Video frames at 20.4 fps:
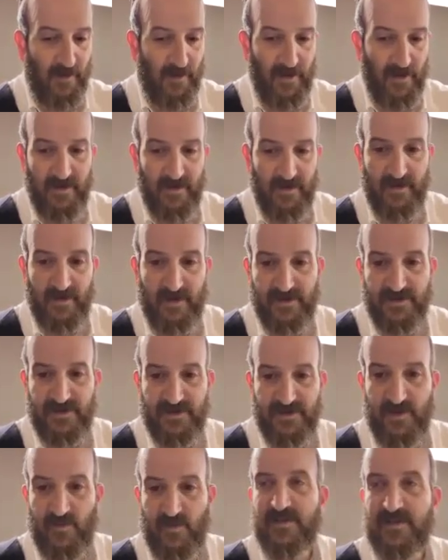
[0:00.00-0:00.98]
But
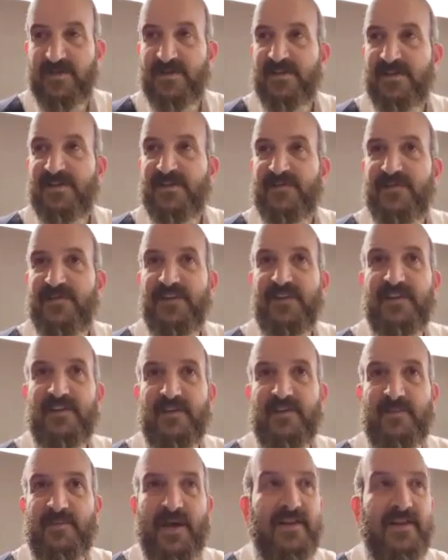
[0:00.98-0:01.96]
Hashem wants us to feel
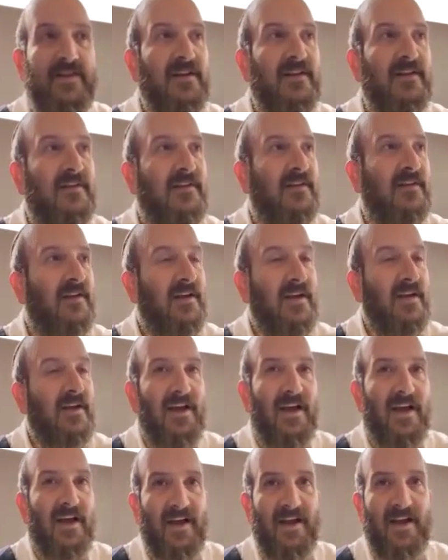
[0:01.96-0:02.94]
independent
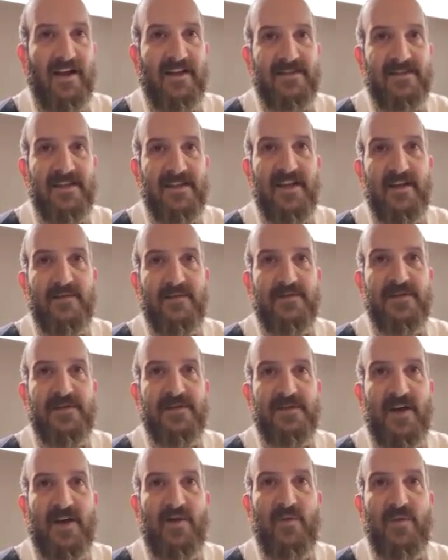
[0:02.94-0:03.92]
and not see him
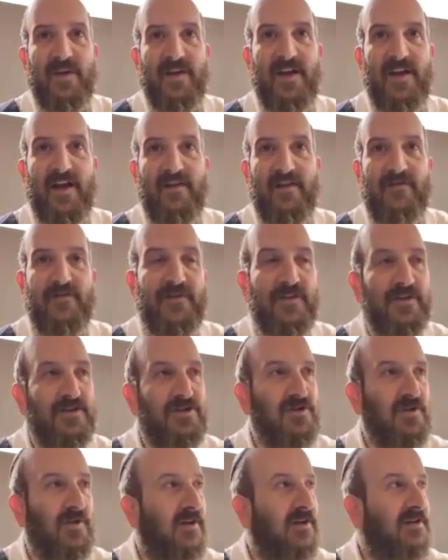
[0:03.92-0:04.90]
so that we can have free
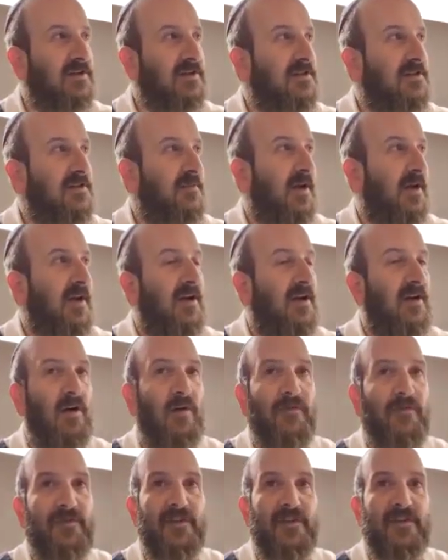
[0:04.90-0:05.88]
choice to make
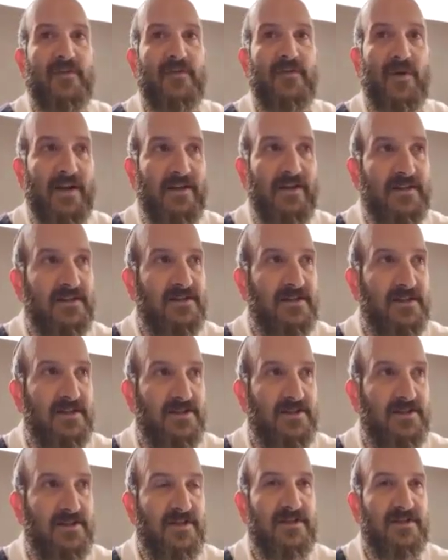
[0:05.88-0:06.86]
hopefully the right
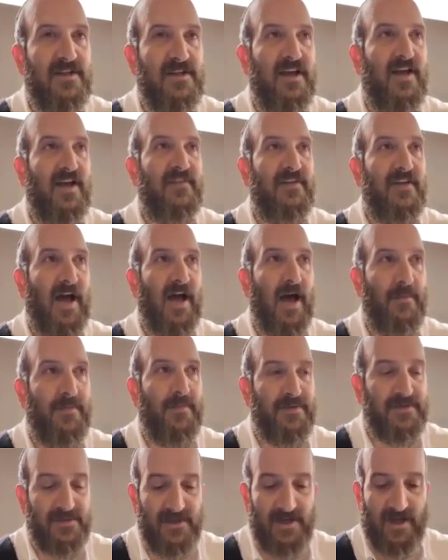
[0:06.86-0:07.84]
decisions and not the
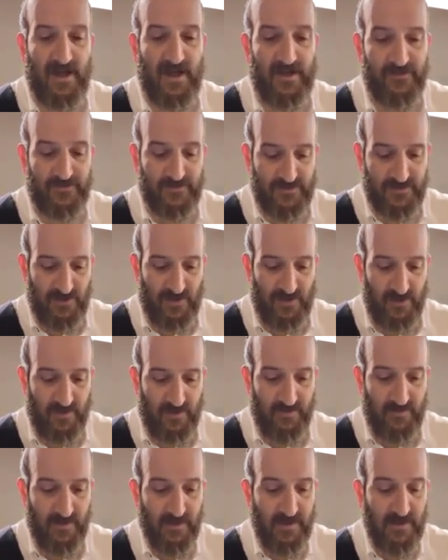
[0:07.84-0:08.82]
opposite, chas
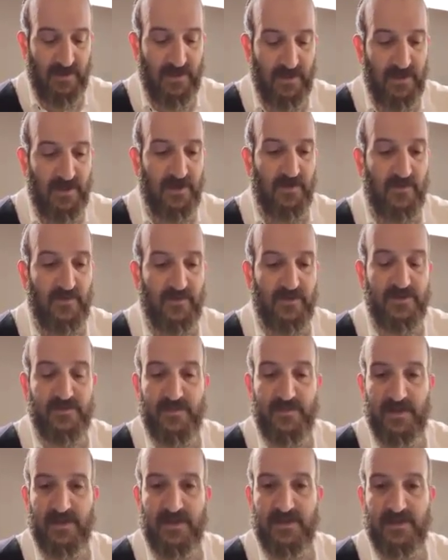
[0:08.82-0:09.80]
v'shalom,
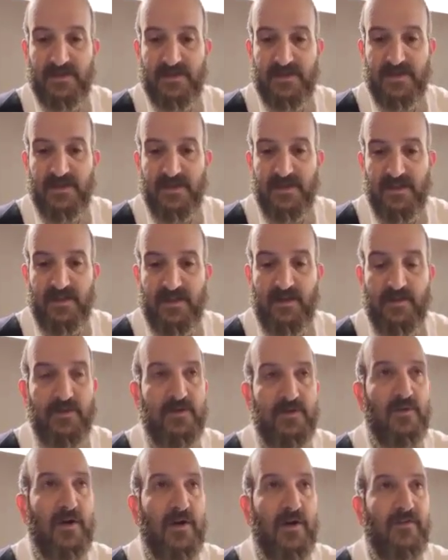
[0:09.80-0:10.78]
which means that
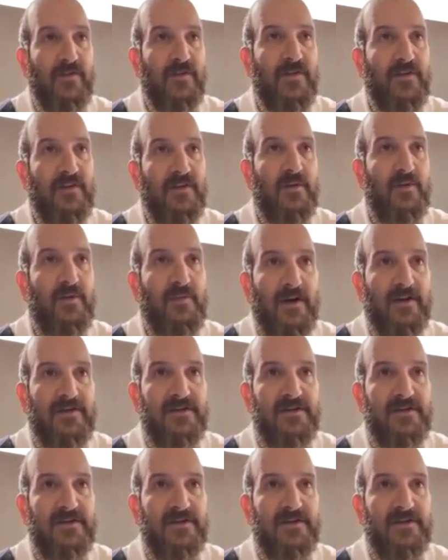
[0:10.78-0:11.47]
we do everything that we